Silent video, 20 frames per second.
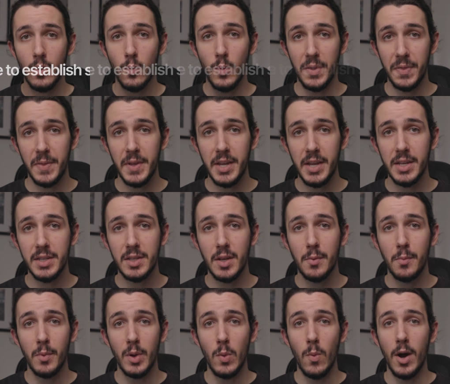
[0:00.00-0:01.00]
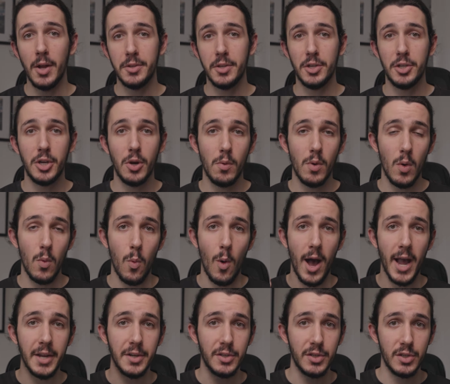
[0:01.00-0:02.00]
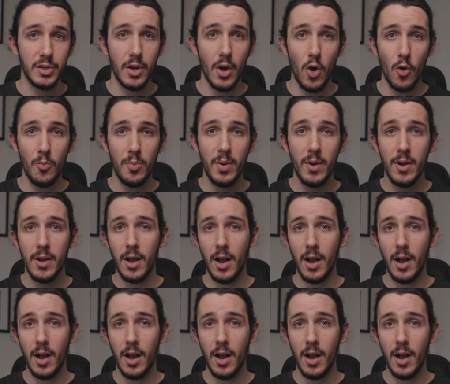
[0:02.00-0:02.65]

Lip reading: With these, we want to show a wide scope